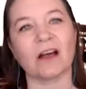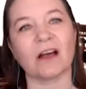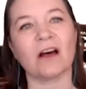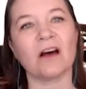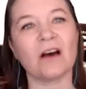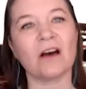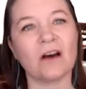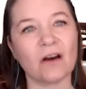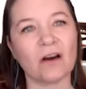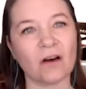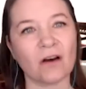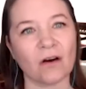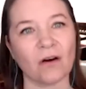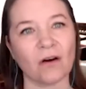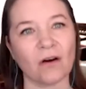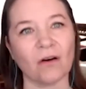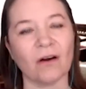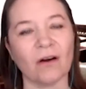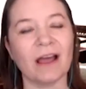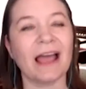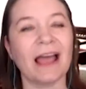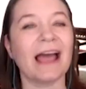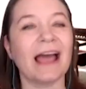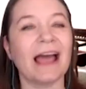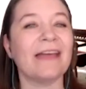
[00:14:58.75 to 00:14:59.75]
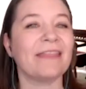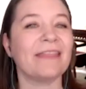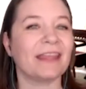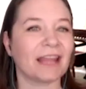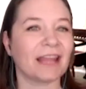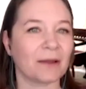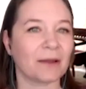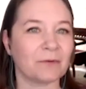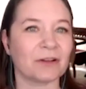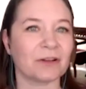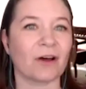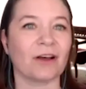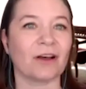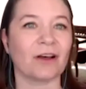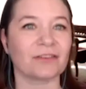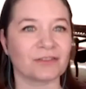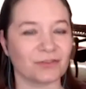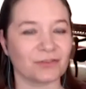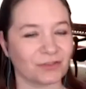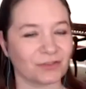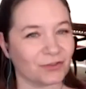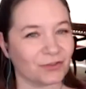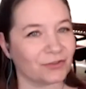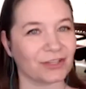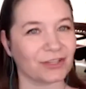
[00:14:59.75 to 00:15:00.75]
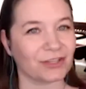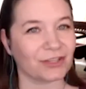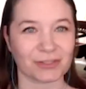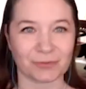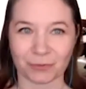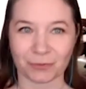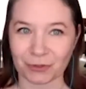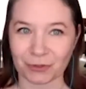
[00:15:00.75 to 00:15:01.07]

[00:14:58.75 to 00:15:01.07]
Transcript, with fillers: oh. And then I would also do just what